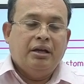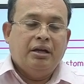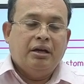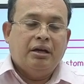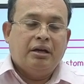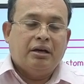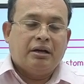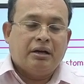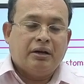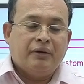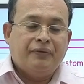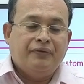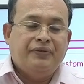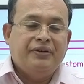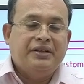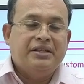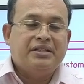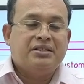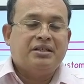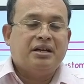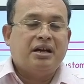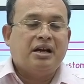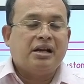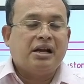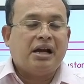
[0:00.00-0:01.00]
Rafi
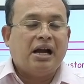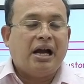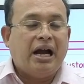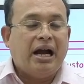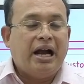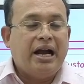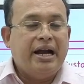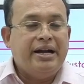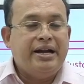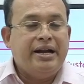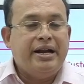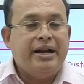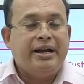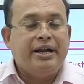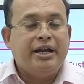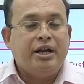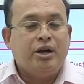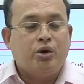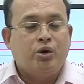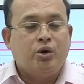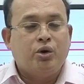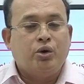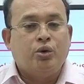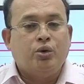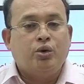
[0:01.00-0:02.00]
Sir IDT
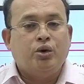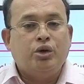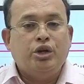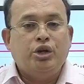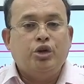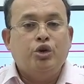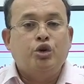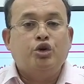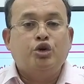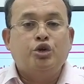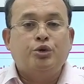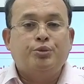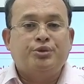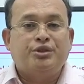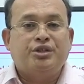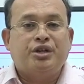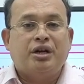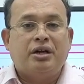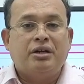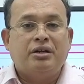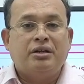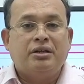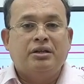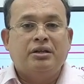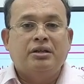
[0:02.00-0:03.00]
Guru YouTube
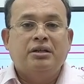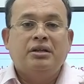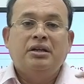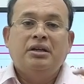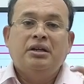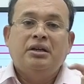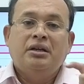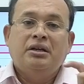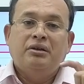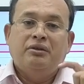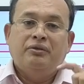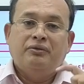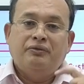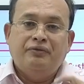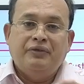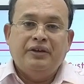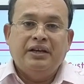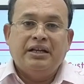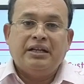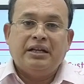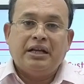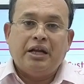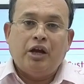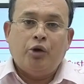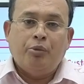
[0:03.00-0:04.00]
channel, where
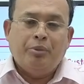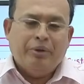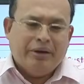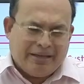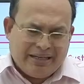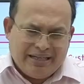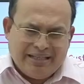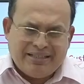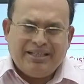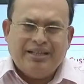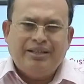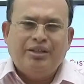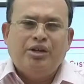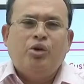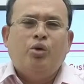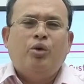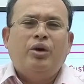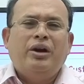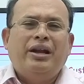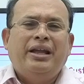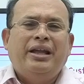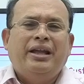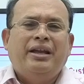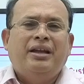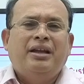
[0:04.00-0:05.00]
I have been recently
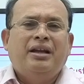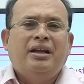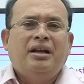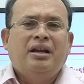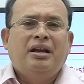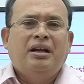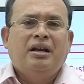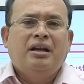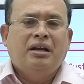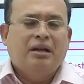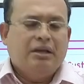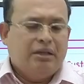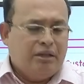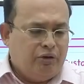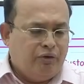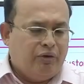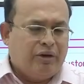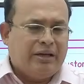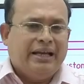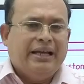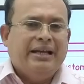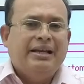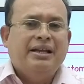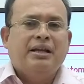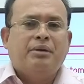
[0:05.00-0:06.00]
only your
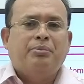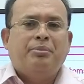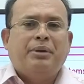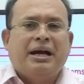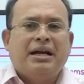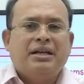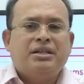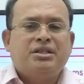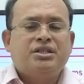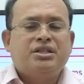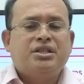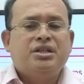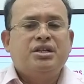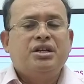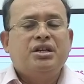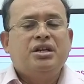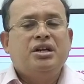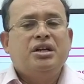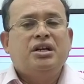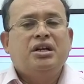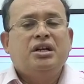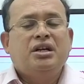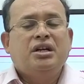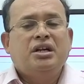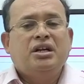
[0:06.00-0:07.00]
earlier batch
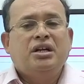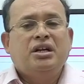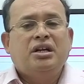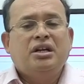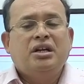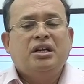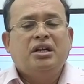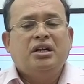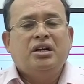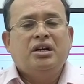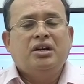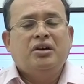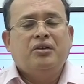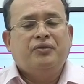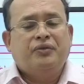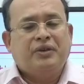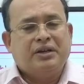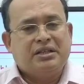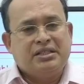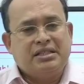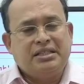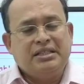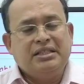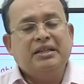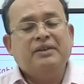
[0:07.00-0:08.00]
for
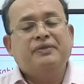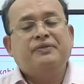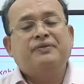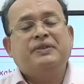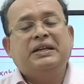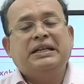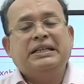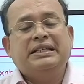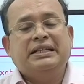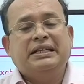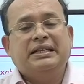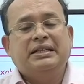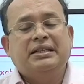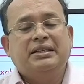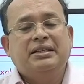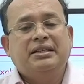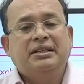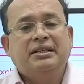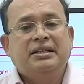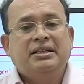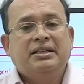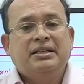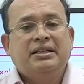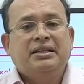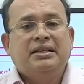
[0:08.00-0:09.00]
CA final.
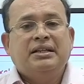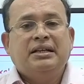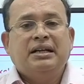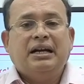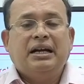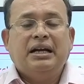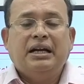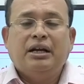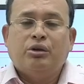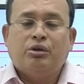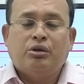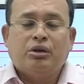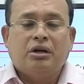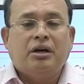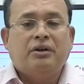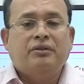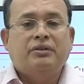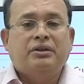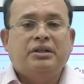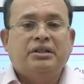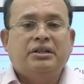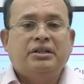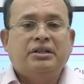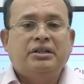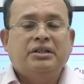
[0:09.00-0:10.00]
I have
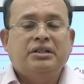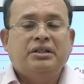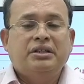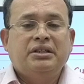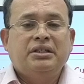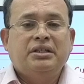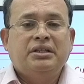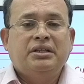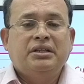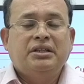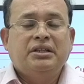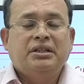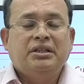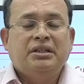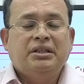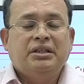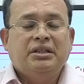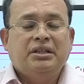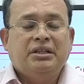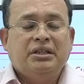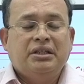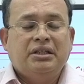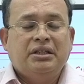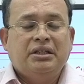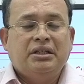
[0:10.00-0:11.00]
covered
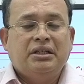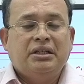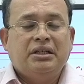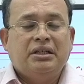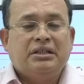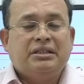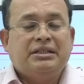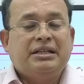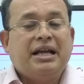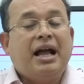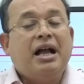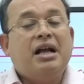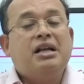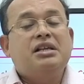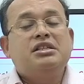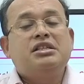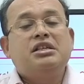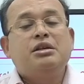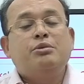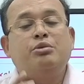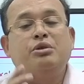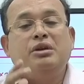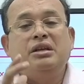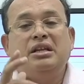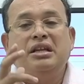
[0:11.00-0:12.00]

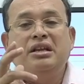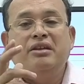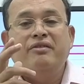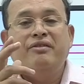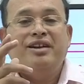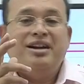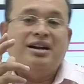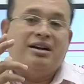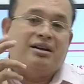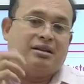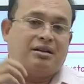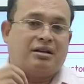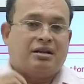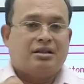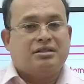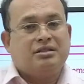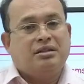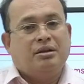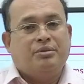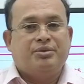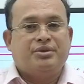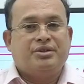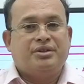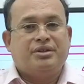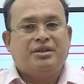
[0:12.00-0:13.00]
taxable event and the
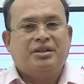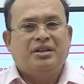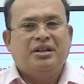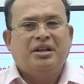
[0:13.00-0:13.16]
customs.